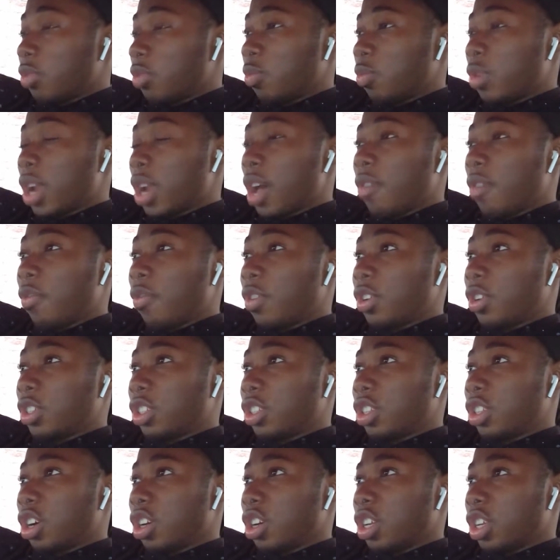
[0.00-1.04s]
When I first
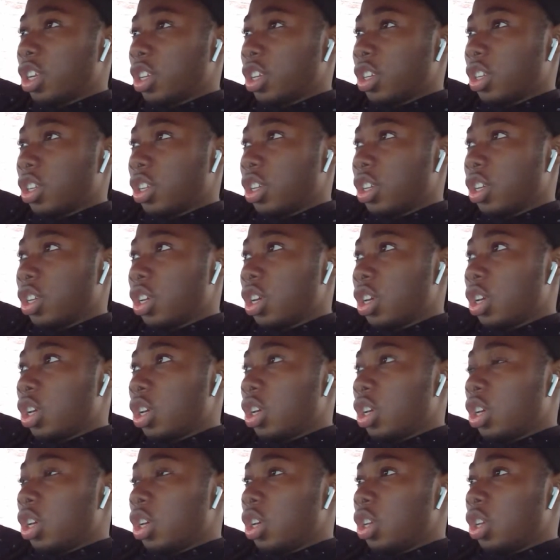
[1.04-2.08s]
started
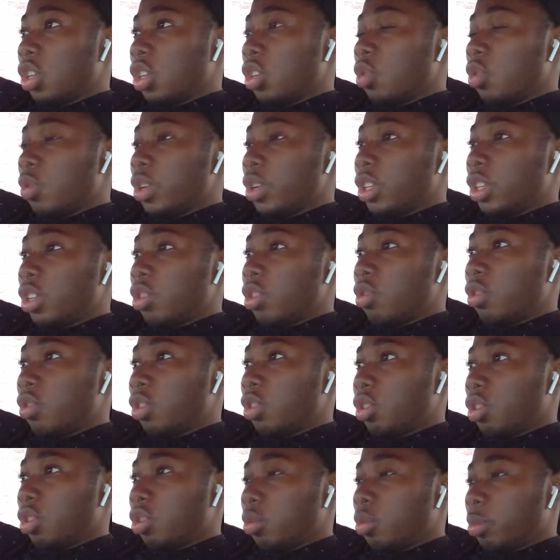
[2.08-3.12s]
doing
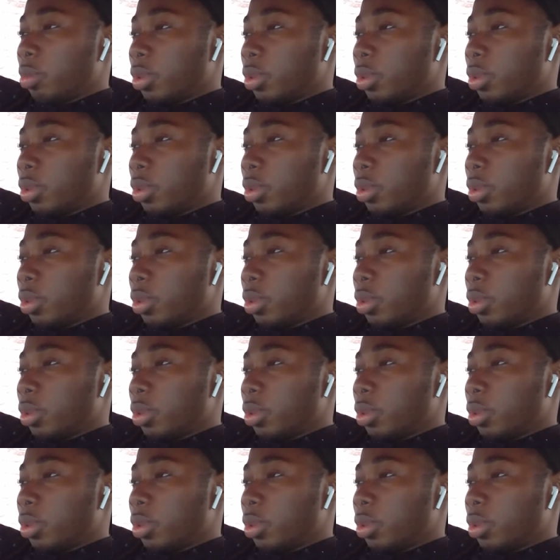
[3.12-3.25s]
YouTube,